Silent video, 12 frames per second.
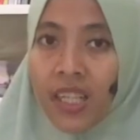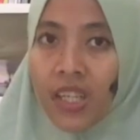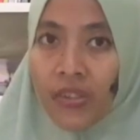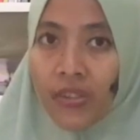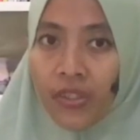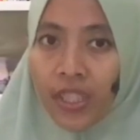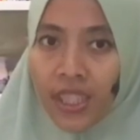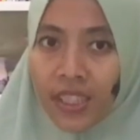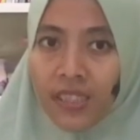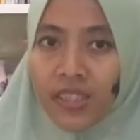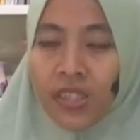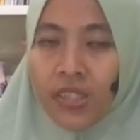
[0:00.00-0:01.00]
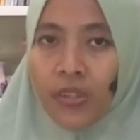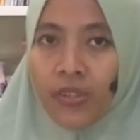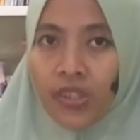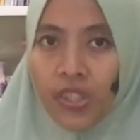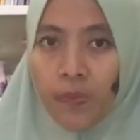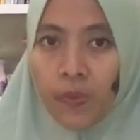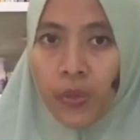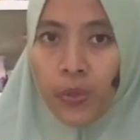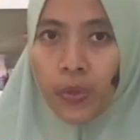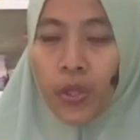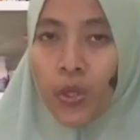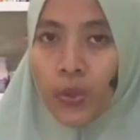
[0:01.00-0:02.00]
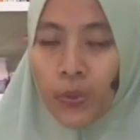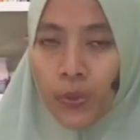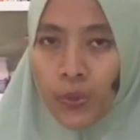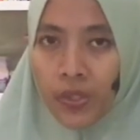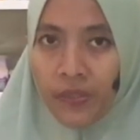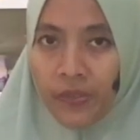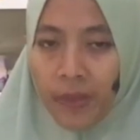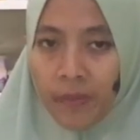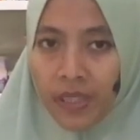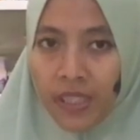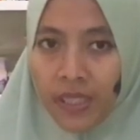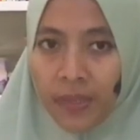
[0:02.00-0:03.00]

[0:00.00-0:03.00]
real contribute to the family.